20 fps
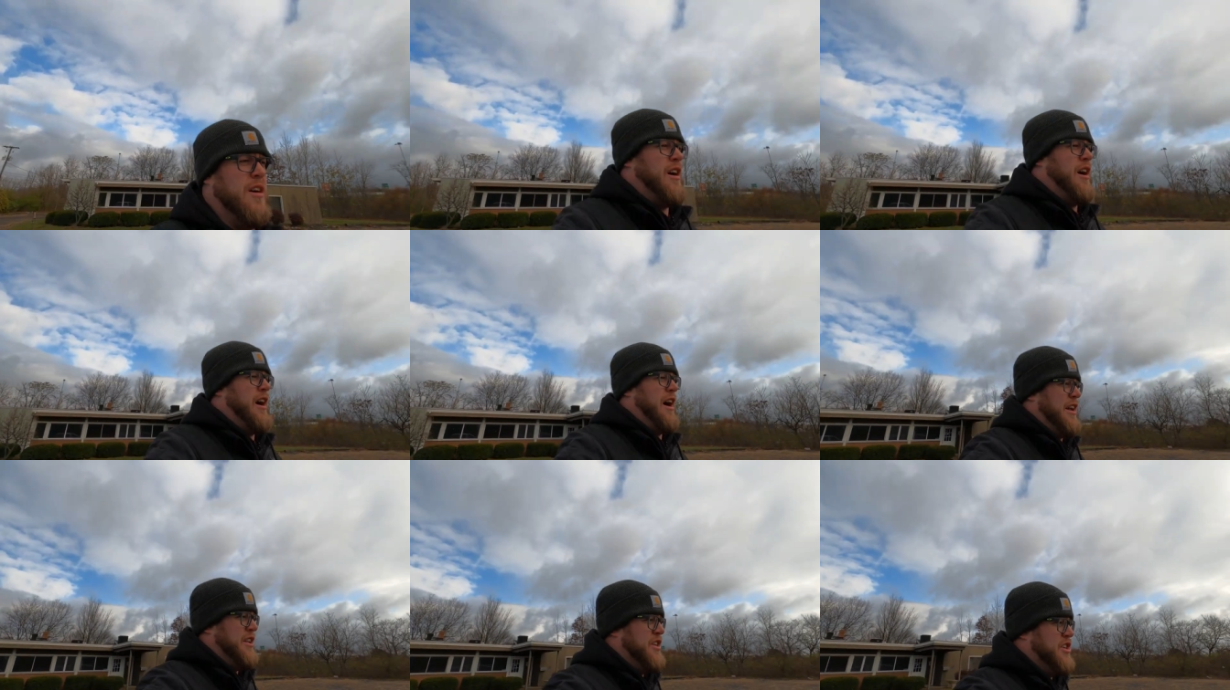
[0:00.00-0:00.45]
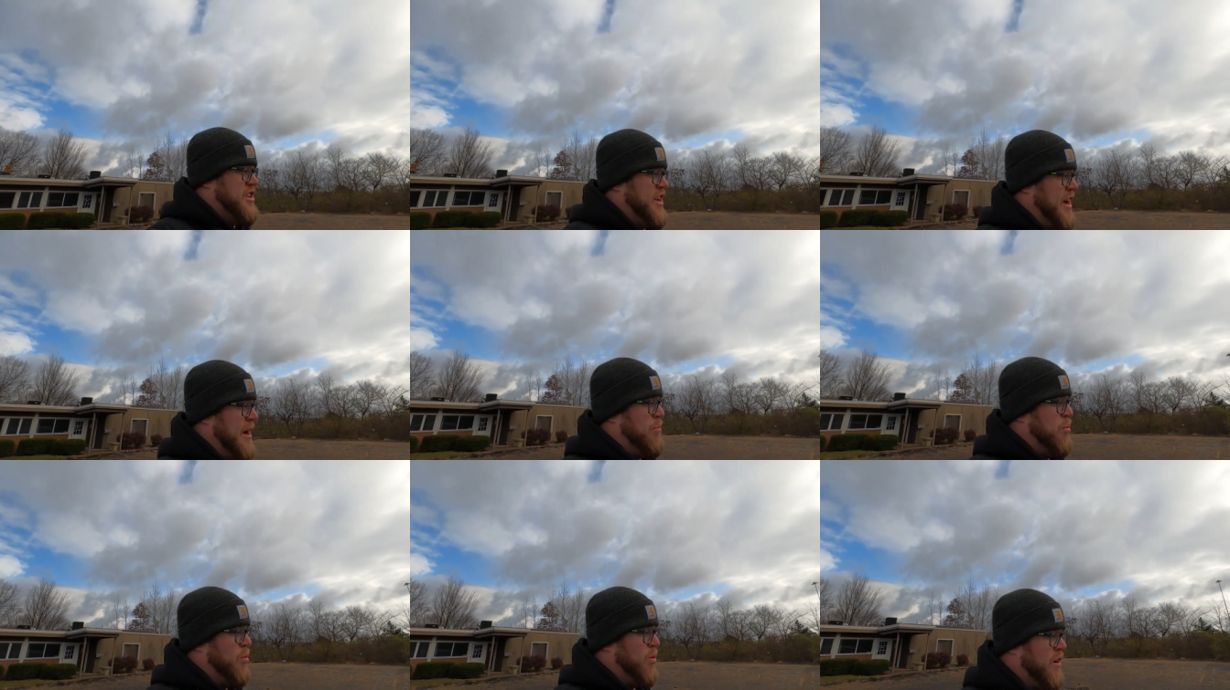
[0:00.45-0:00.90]
All right,
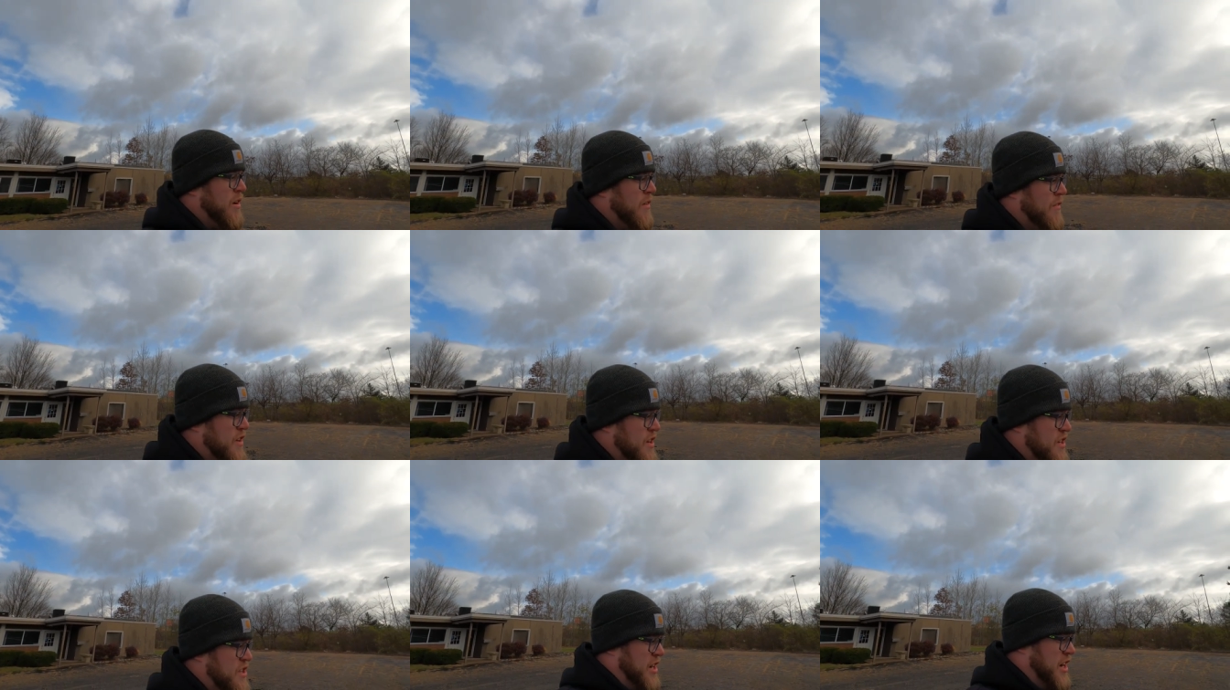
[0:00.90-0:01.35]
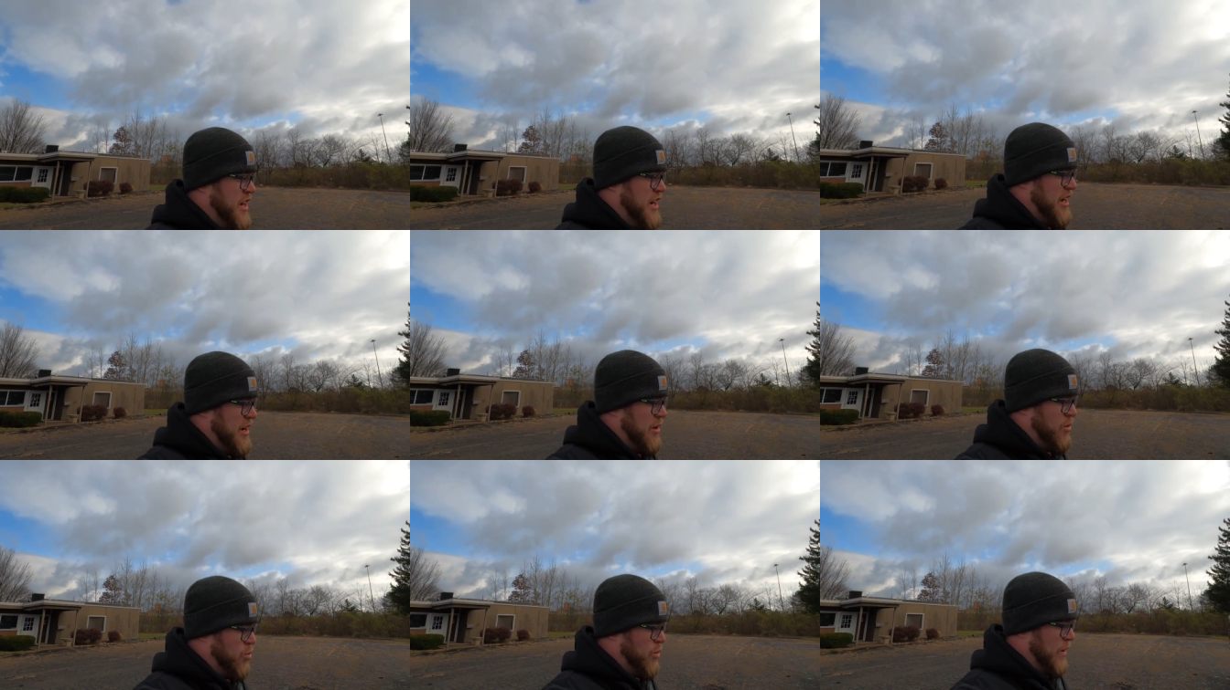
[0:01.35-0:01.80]
step one of this
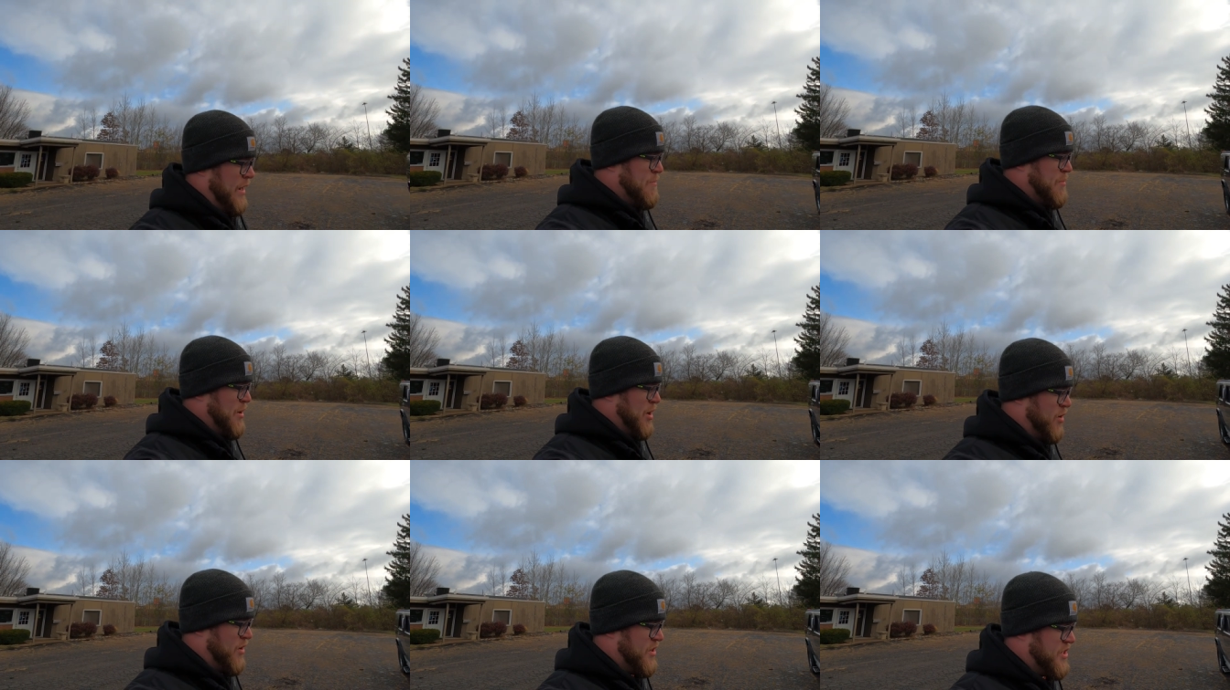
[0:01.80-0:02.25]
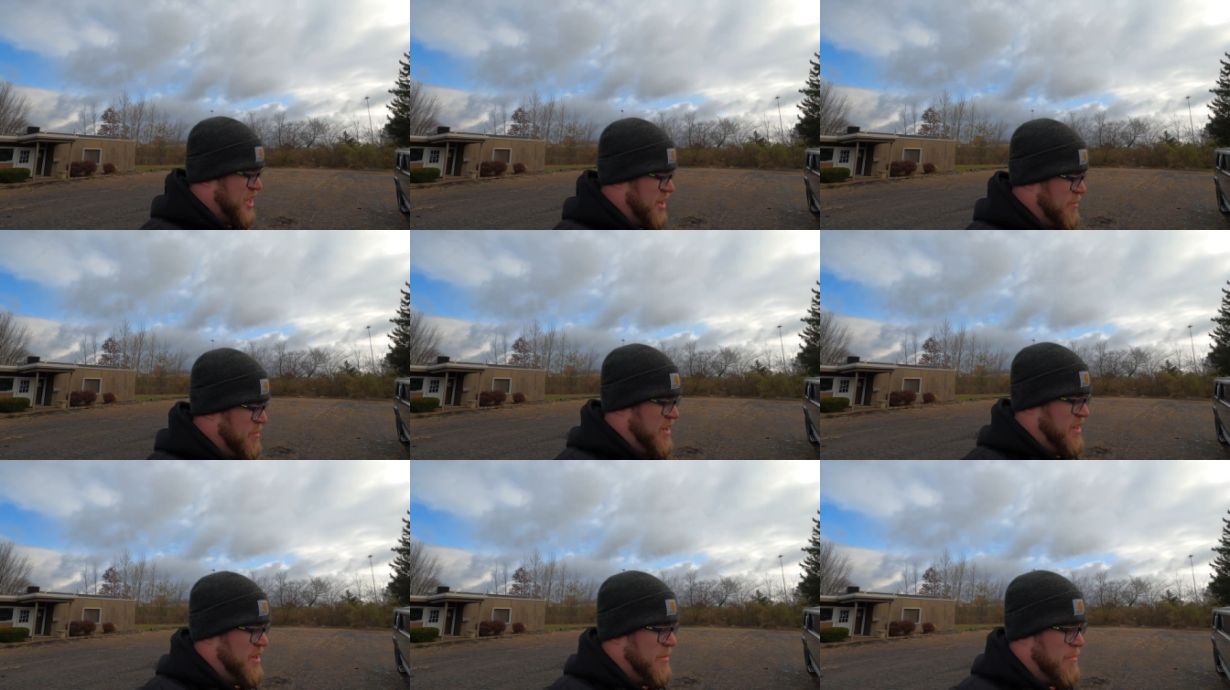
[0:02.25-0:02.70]
rebuild is gonna be